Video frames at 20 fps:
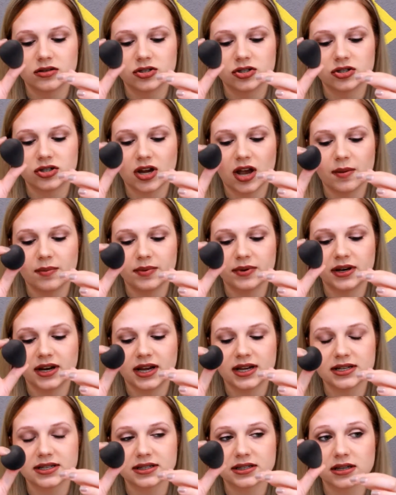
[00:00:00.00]

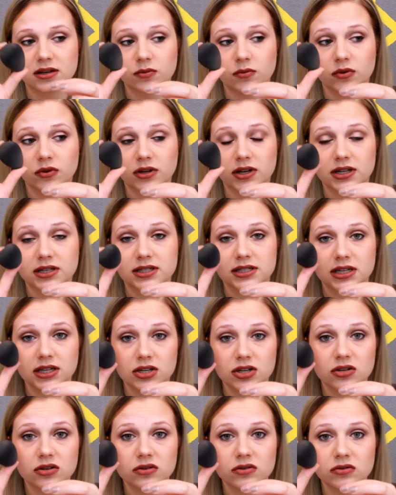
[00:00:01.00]
Japonesque will
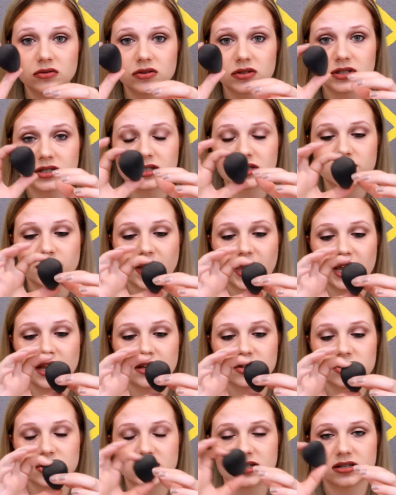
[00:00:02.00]
continue to
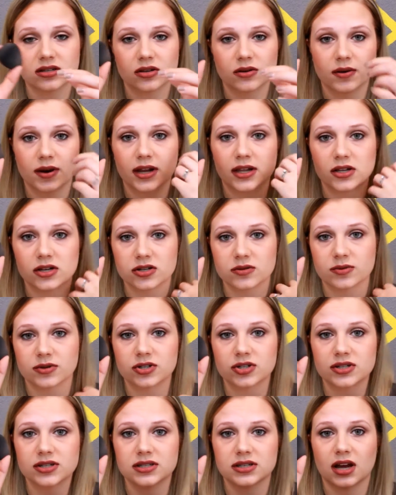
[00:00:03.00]
make just the regular
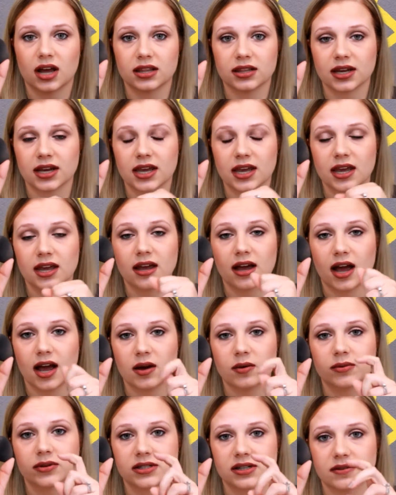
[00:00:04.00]
sponges not in the kit,
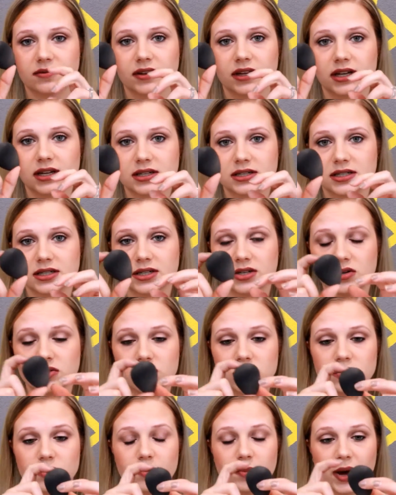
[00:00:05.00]
I will definitely continue
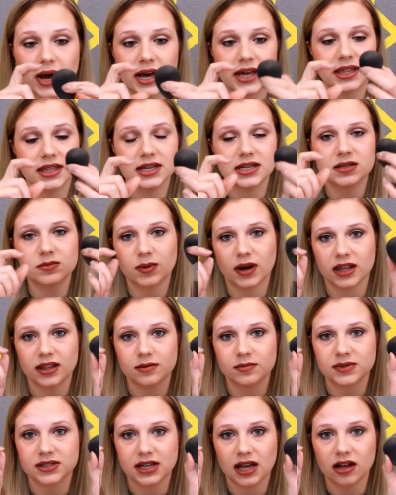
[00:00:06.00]
to buy these by
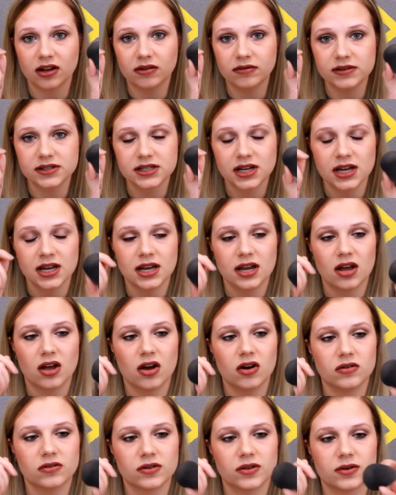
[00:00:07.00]
themselves
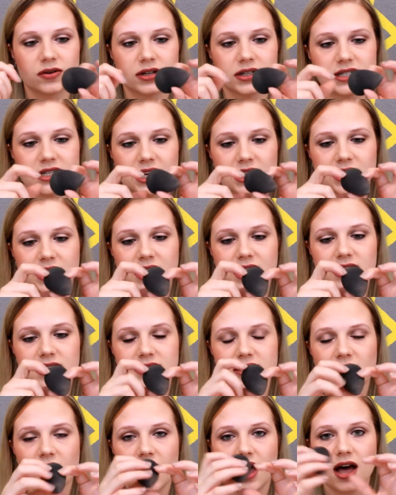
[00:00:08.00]
over the Real
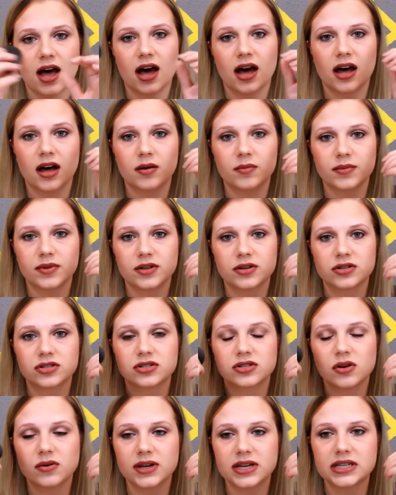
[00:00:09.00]
Techniques. Um, they're
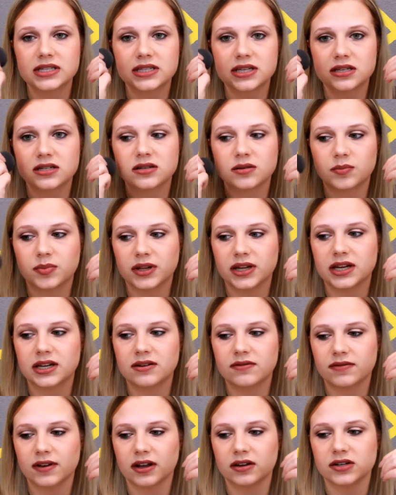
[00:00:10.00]
so easy to
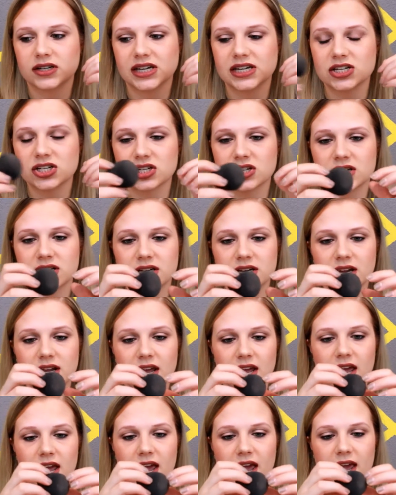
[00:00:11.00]
blend foundation,
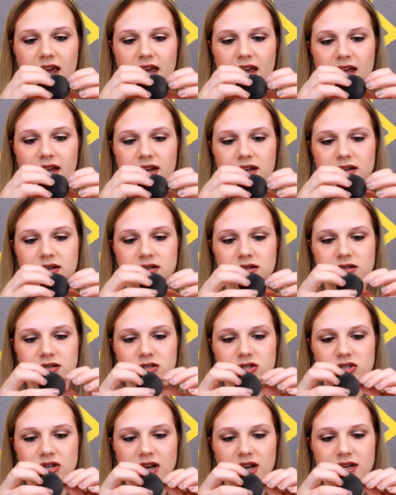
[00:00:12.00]
and
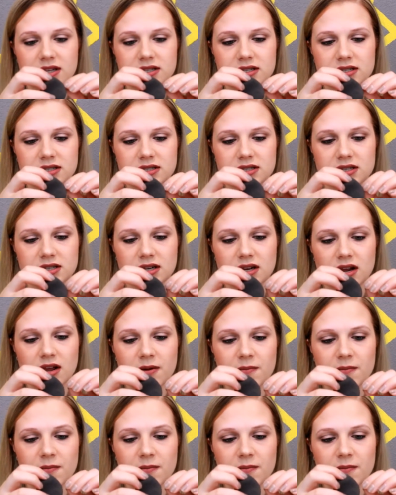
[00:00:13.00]
just